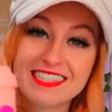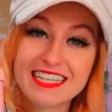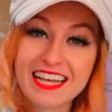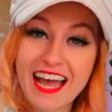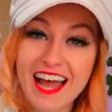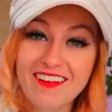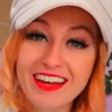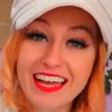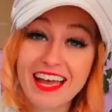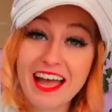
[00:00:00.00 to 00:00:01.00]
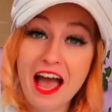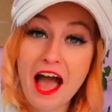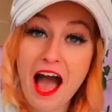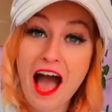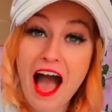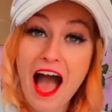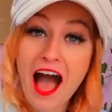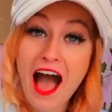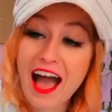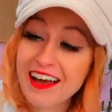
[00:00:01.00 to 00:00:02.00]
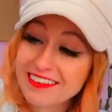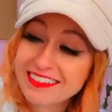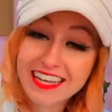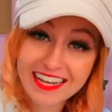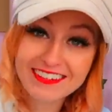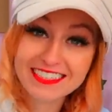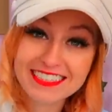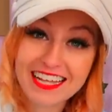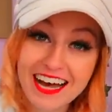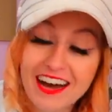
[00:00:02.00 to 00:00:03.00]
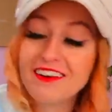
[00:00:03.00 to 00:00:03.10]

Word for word: to carry it. How cute is that?